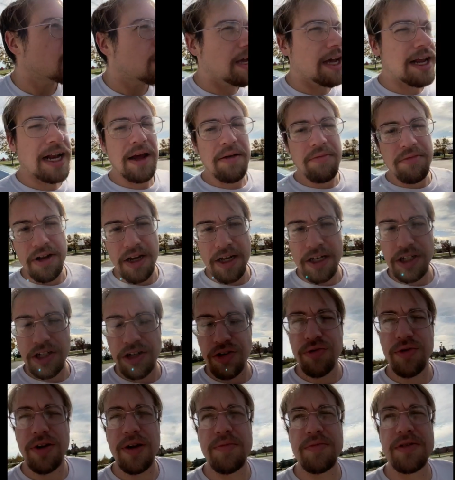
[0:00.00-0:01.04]
and I'm not
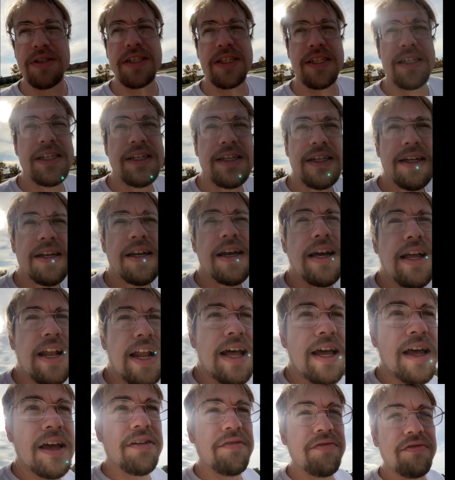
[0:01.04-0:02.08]
sure what I'm seeing, and
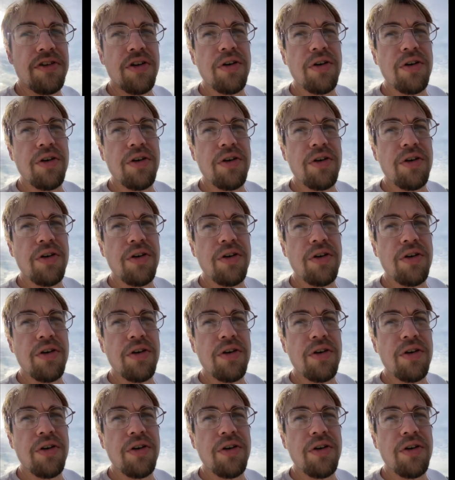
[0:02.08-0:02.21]
I have